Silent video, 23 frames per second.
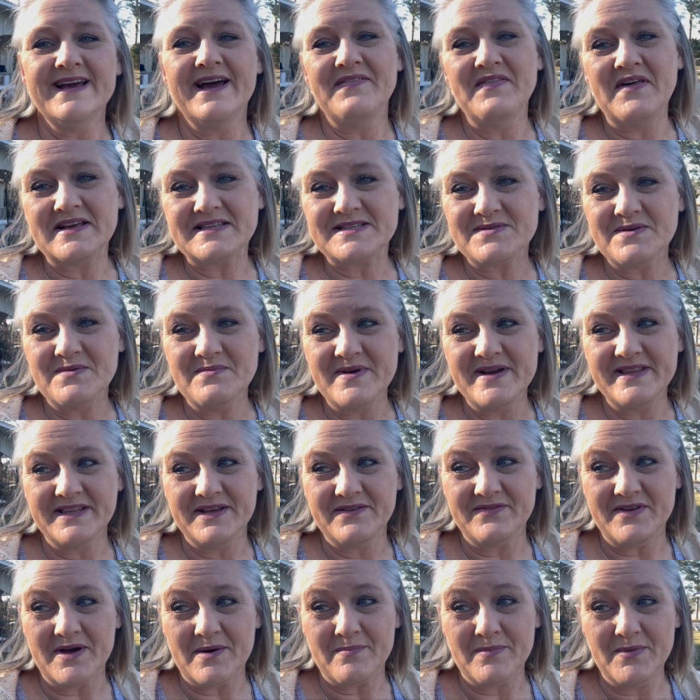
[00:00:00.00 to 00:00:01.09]
And that's when we
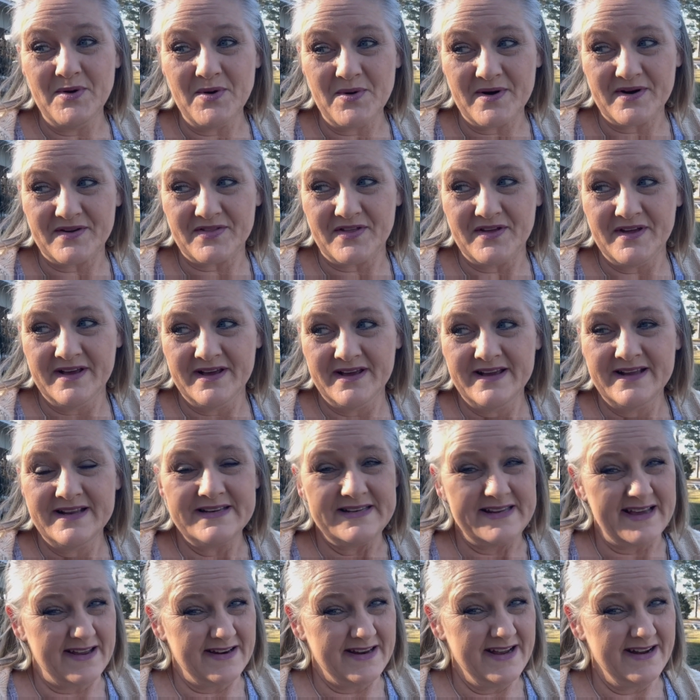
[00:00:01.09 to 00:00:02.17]
lived up north.
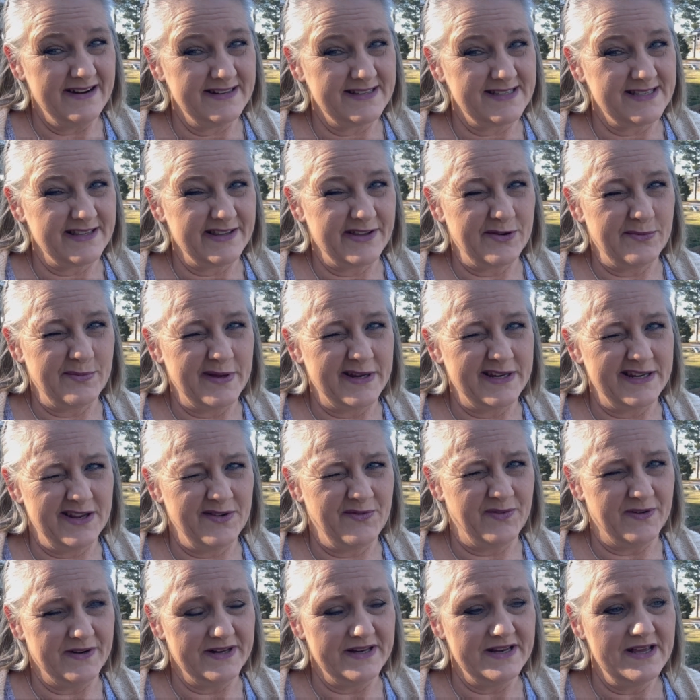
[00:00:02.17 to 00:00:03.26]
Down here, it's a little bit
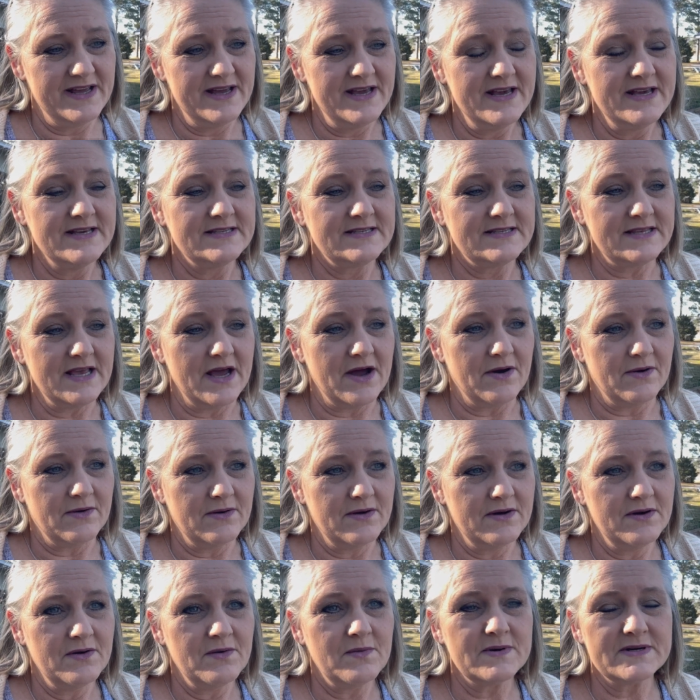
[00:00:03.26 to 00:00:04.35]
different. So
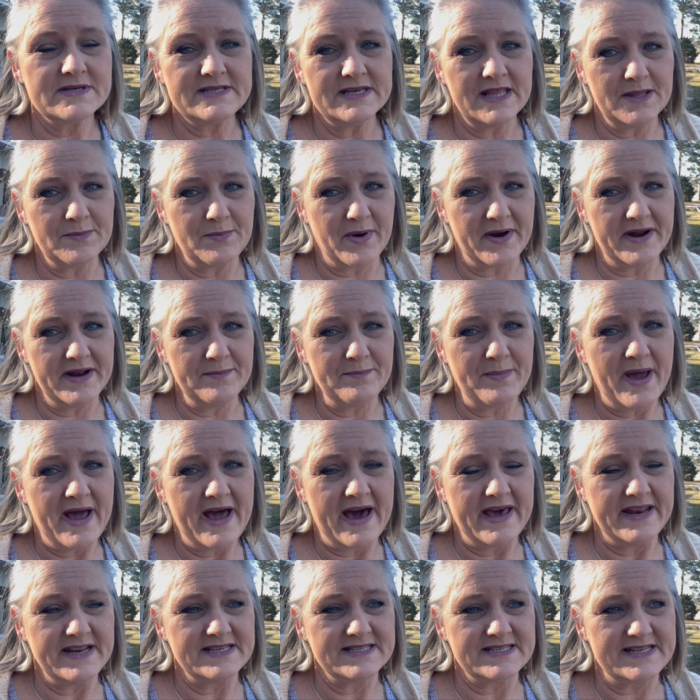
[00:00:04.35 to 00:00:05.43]
we're celebrating
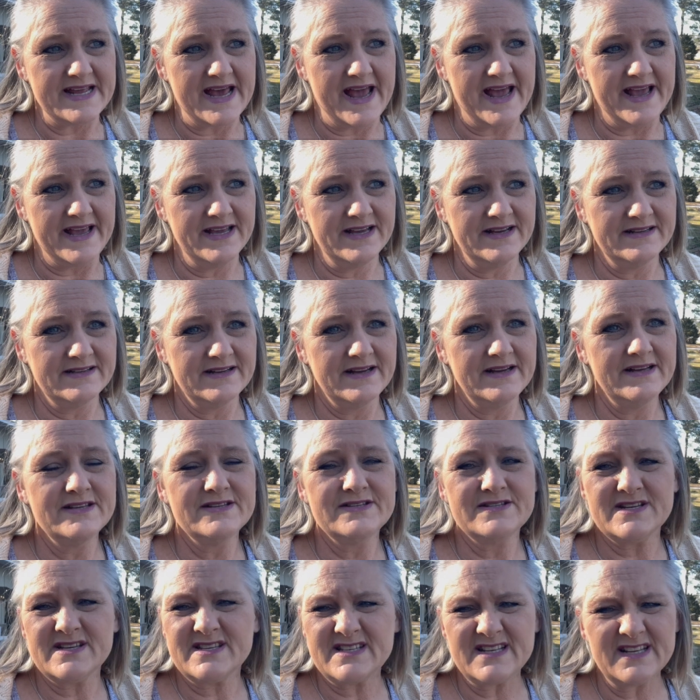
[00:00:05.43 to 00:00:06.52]
Patty's Day
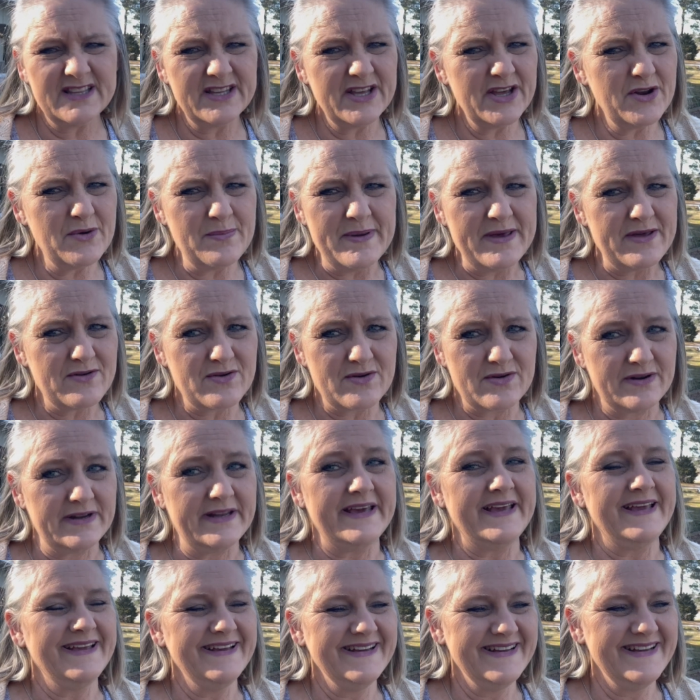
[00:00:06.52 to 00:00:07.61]
just a little bit
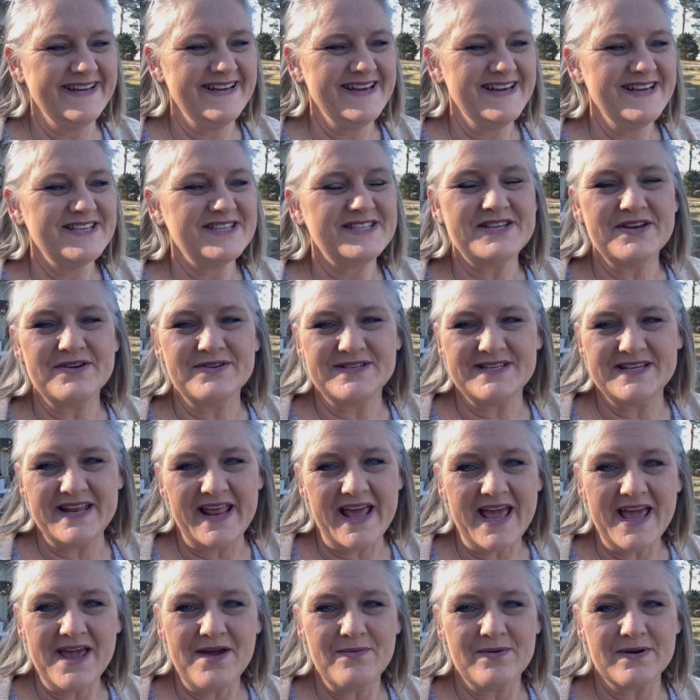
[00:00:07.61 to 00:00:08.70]
early. So
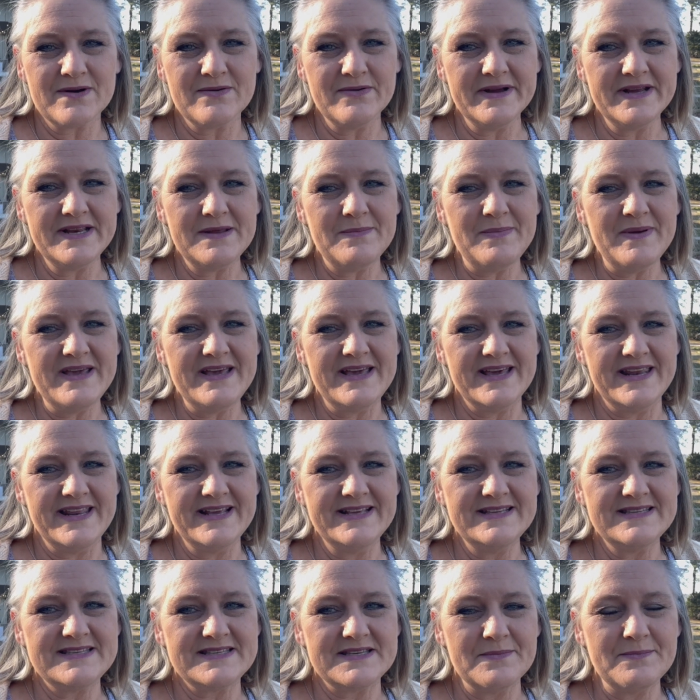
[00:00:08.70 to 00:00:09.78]
today we're going to be
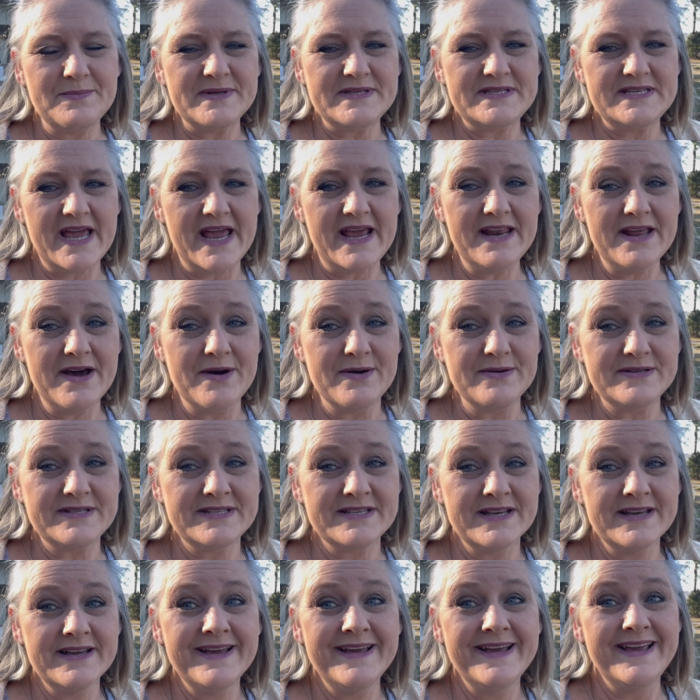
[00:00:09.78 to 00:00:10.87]
getting some potatoes
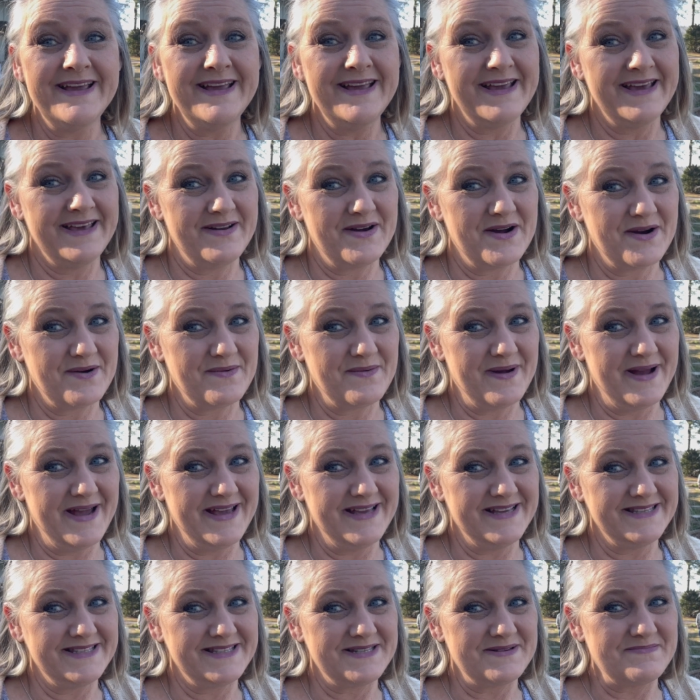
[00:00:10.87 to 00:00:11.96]
in our
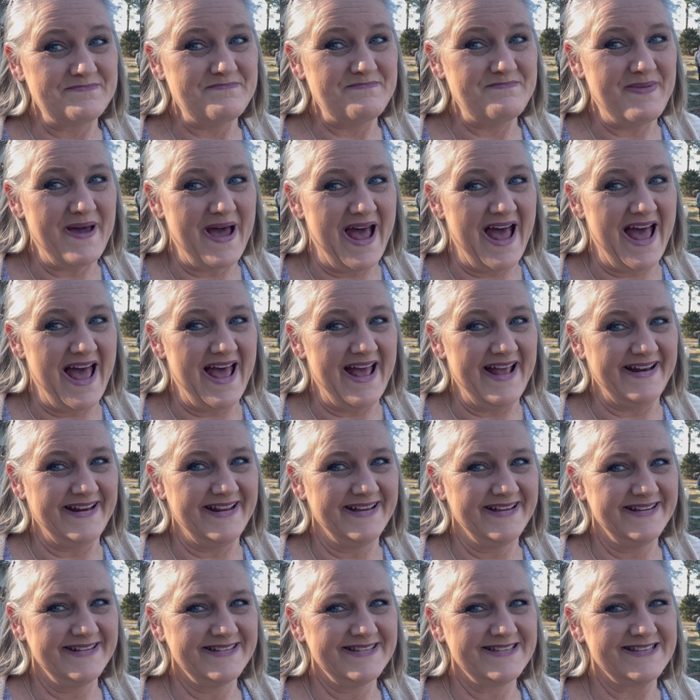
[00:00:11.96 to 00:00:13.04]
raised bed.
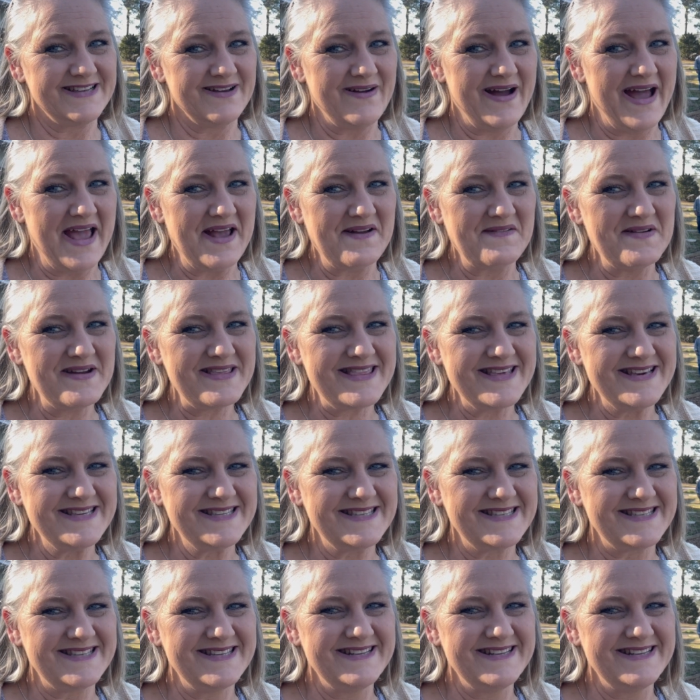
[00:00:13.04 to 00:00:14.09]
So hang with us.